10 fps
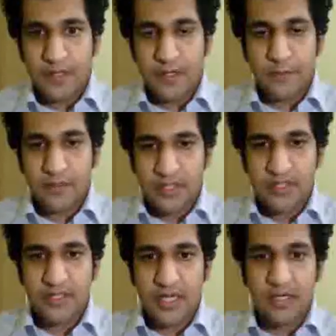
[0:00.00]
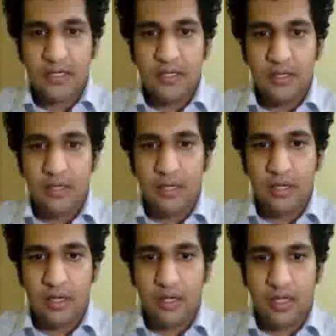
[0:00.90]
Now, this center
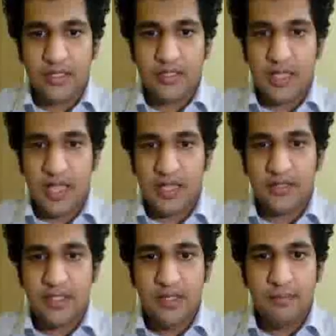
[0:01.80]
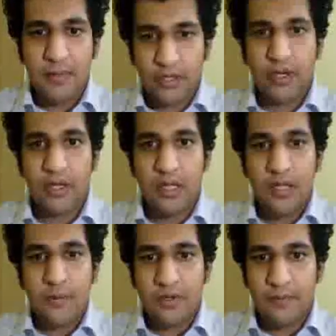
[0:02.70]
is at the macula.
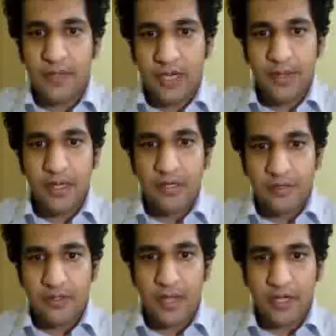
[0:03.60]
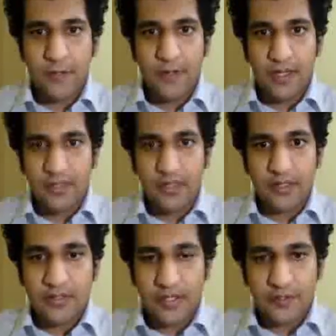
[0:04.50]
We'll be coming to the macula in the
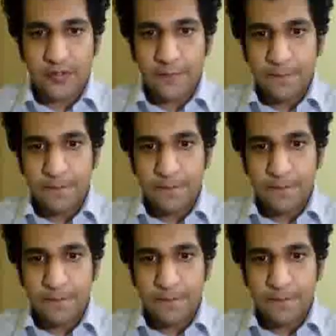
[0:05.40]
next lecture.